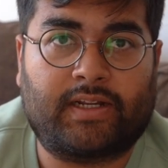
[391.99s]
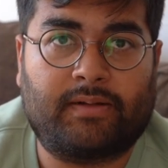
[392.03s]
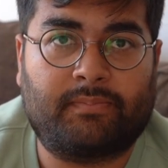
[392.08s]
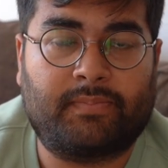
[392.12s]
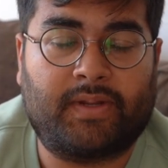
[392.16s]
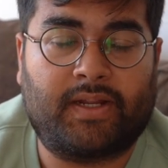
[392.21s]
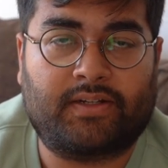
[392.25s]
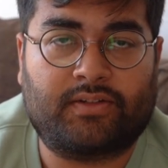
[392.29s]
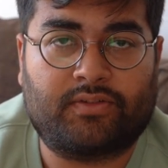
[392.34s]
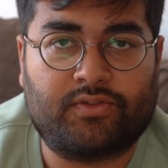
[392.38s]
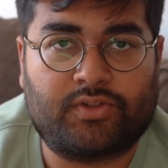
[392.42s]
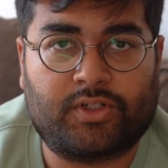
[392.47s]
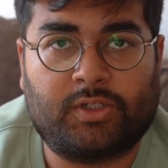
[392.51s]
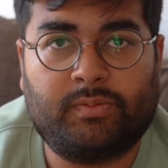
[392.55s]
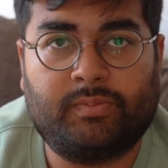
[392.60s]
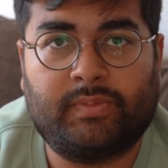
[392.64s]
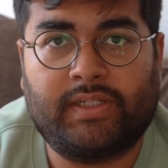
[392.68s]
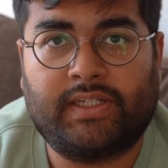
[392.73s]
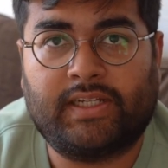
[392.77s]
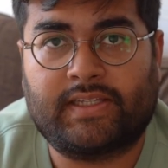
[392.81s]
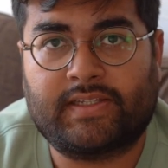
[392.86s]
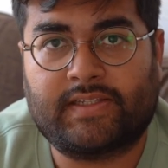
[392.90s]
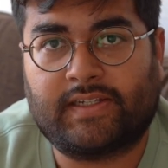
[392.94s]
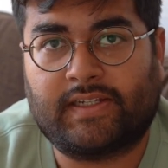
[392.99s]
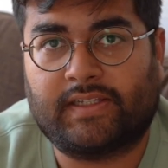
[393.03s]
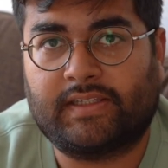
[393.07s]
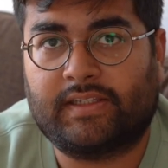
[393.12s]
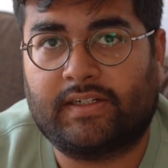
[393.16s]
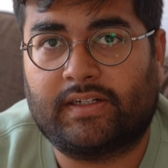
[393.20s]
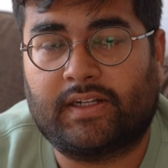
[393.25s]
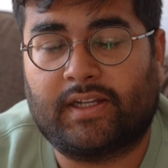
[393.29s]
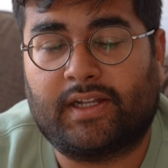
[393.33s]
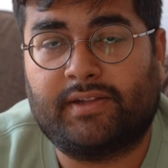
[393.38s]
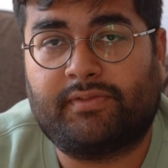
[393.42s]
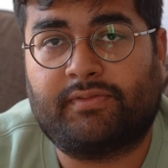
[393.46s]
come back to Germany and start
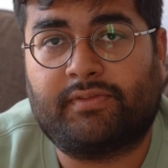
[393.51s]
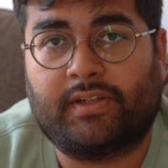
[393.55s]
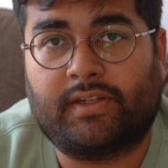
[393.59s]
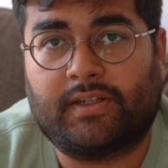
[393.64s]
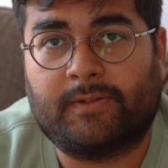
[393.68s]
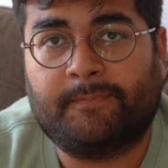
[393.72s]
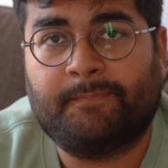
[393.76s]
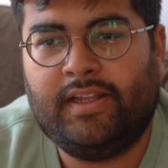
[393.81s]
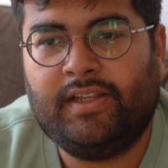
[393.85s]
their life here.